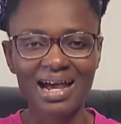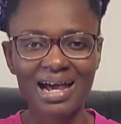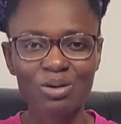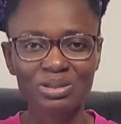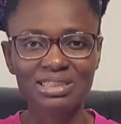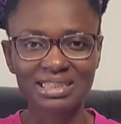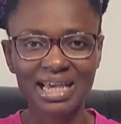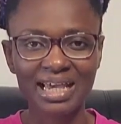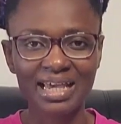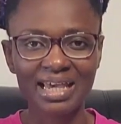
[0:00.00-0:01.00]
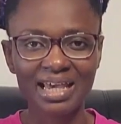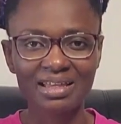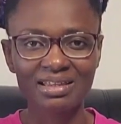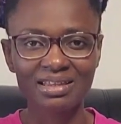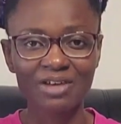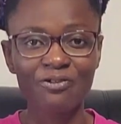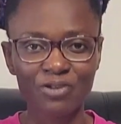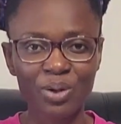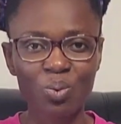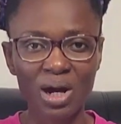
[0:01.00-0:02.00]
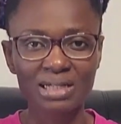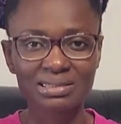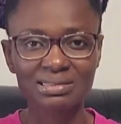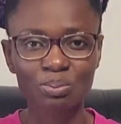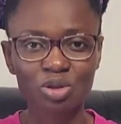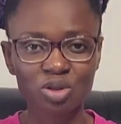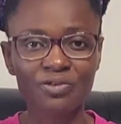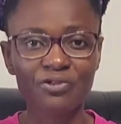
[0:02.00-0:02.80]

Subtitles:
I would say the free ones, most of the